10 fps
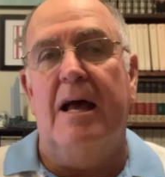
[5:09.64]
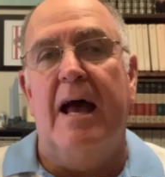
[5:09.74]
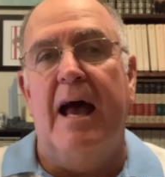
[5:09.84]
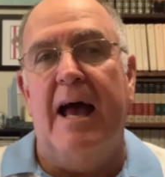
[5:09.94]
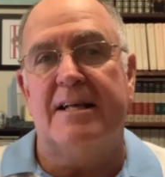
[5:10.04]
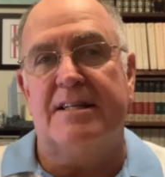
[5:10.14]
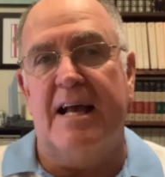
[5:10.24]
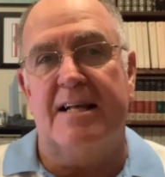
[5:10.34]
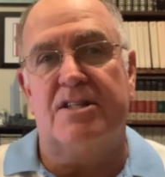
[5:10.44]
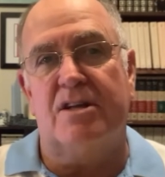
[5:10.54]
has
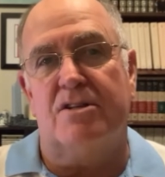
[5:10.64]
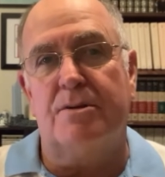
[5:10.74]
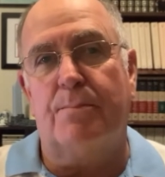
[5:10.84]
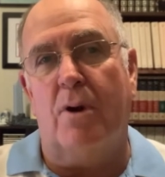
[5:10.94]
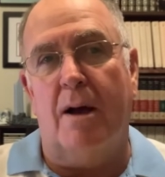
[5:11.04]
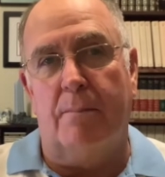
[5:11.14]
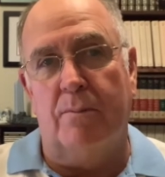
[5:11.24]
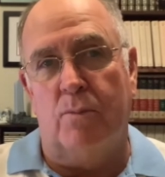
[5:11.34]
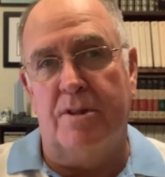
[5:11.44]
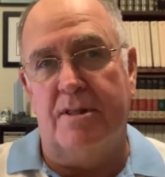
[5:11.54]
had such a problem
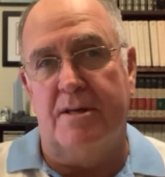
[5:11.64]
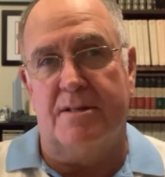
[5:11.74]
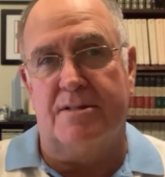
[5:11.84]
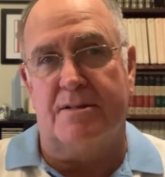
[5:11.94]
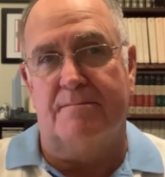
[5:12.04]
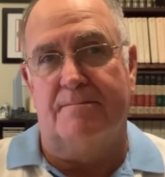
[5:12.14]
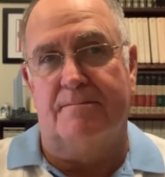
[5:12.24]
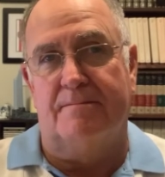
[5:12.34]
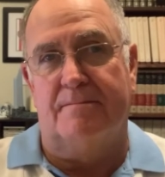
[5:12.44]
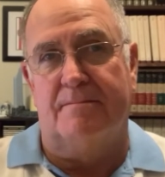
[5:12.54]
with this.
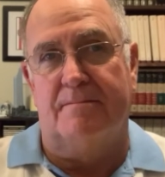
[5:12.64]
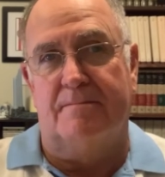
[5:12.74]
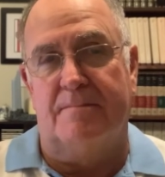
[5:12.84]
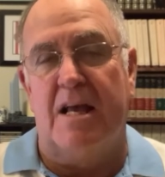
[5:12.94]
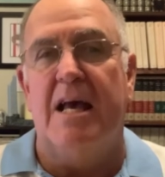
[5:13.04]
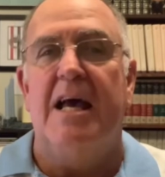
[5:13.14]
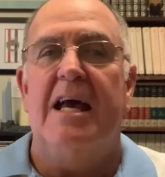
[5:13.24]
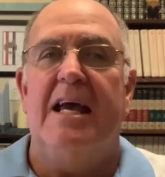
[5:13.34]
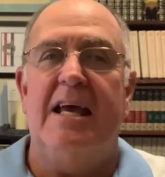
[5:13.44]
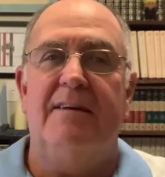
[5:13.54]

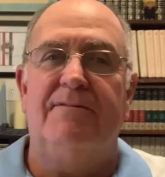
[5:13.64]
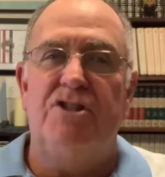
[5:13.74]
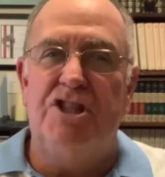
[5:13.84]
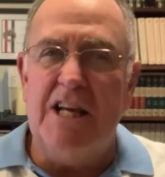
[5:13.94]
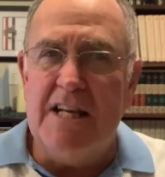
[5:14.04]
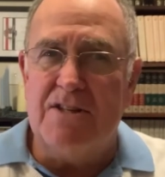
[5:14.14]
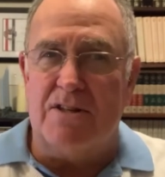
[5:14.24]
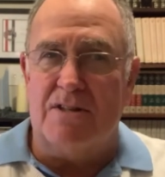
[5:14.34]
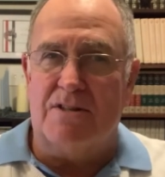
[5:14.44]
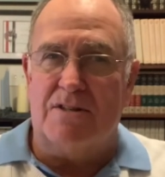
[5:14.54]
If
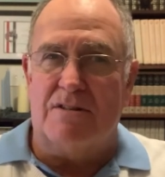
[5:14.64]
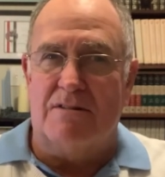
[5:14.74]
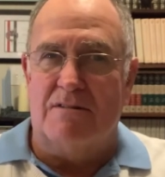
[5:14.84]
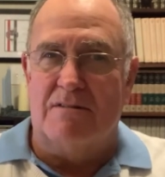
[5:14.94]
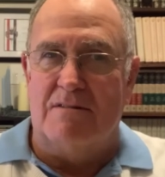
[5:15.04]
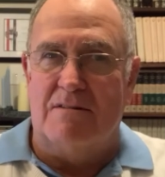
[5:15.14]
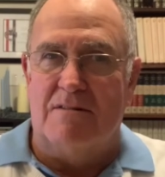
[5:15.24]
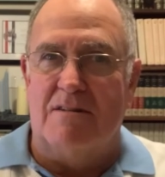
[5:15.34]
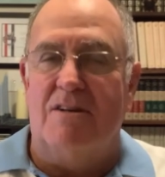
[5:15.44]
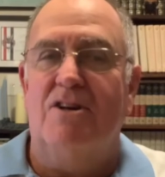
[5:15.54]
Jesus
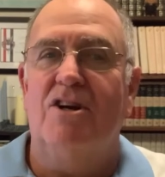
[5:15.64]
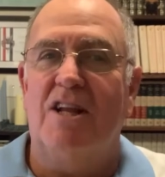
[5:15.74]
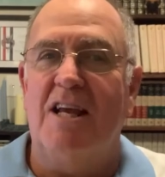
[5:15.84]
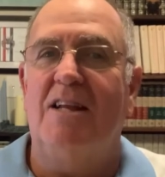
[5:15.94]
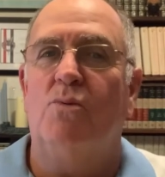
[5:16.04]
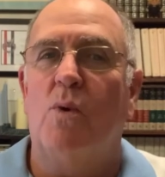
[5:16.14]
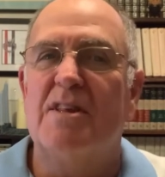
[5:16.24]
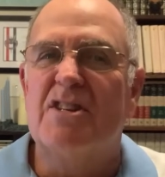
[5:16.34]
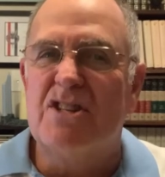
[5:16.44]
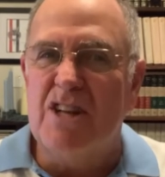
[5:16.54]
could eat
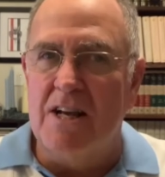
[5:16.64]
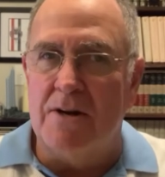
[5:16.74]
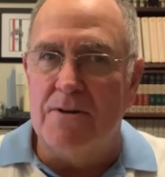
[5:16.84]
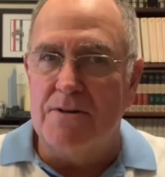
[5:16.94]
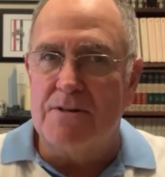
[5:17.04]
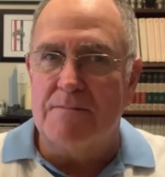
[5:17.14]
with sinners,